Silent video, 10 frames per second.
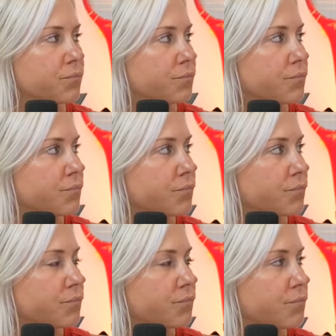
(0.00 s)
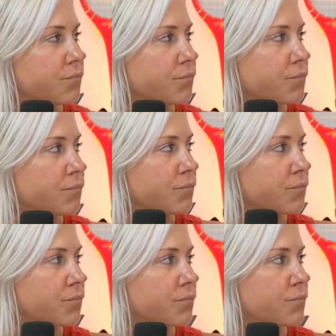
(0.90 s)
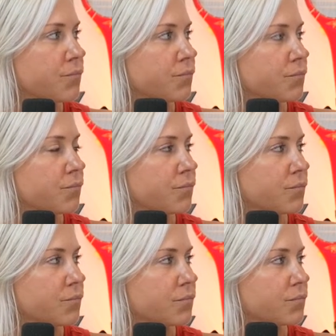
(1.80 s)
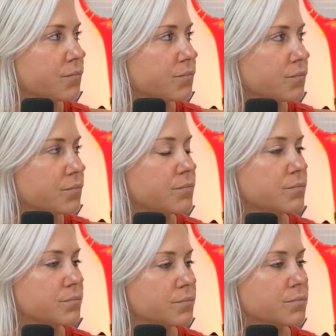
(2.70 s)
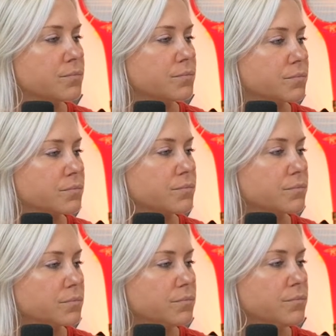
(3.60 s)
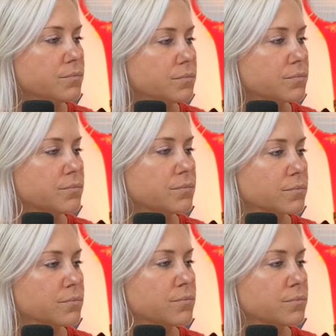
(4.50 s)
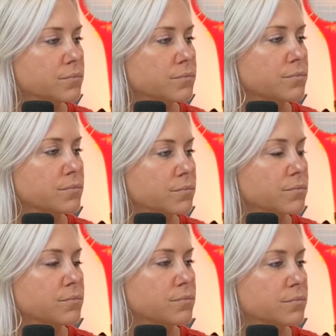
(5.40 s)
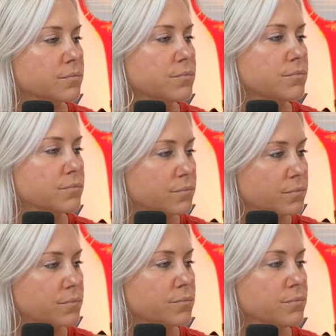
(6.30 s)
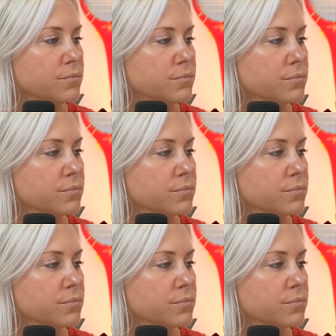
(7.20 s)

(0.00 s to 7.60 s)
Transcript: (silent)